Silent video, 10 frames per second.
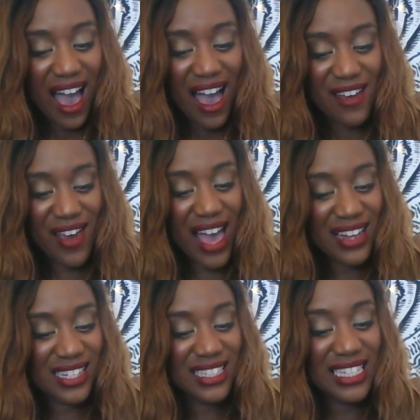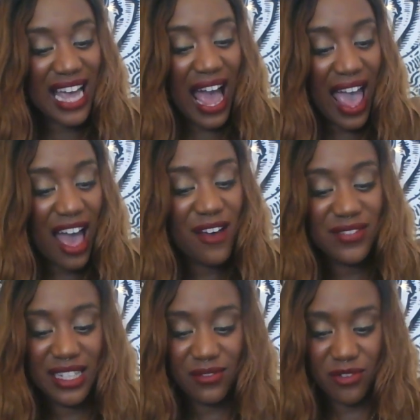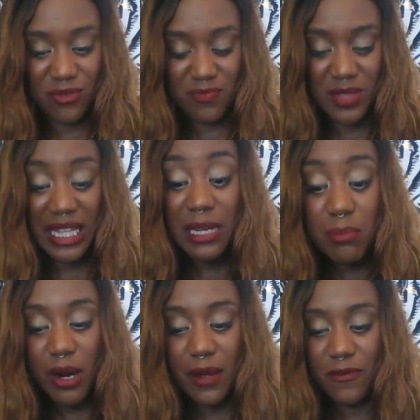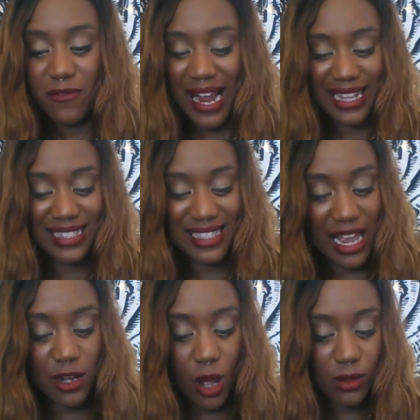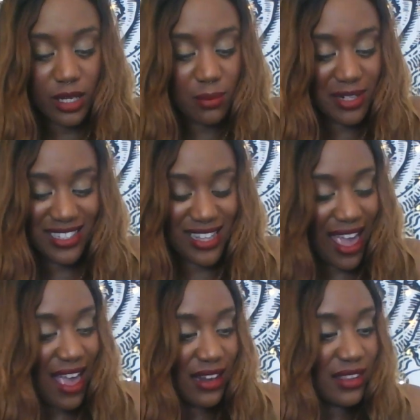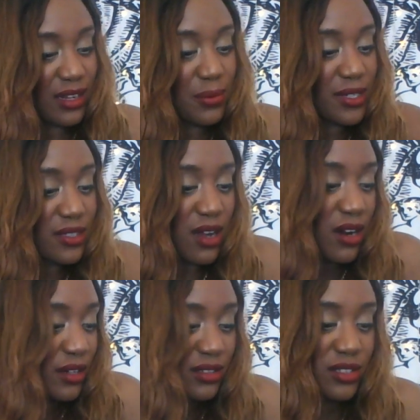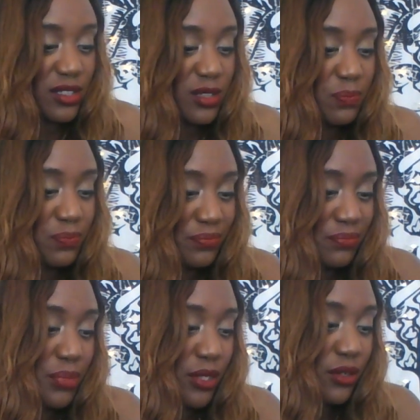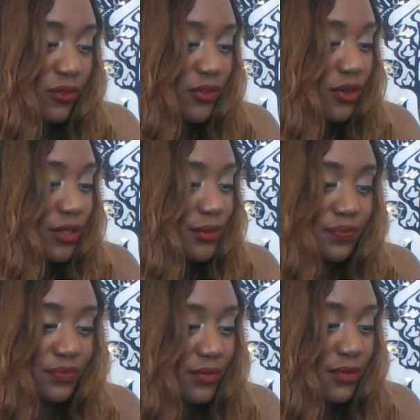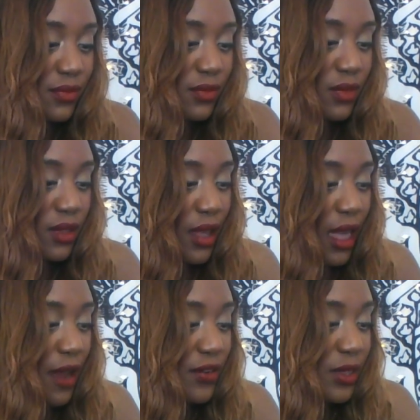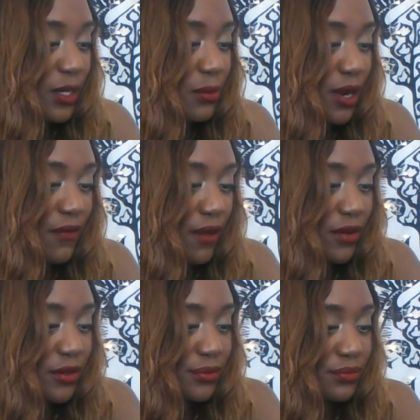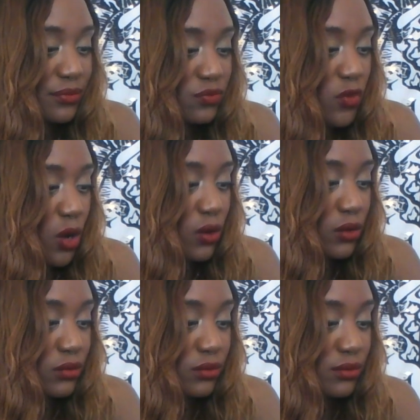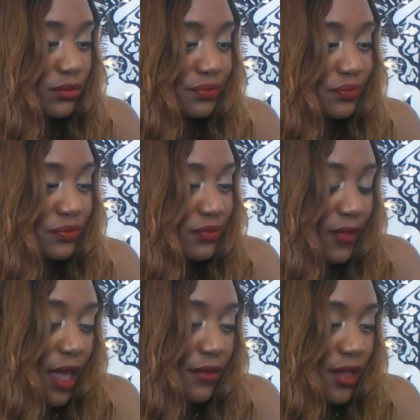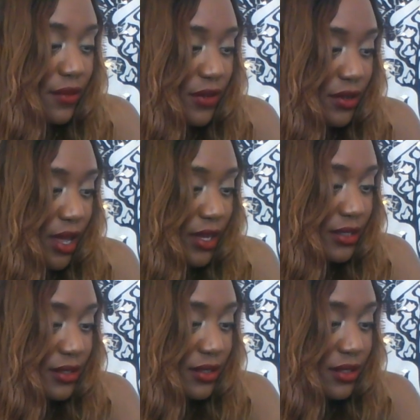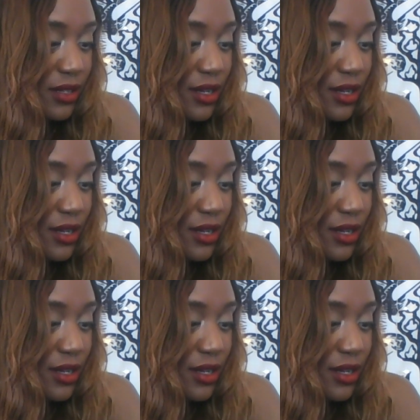I have Libra friends. I know Libras, and Libras are just beautiful. Every Libra I've ever known, I've loved you guys.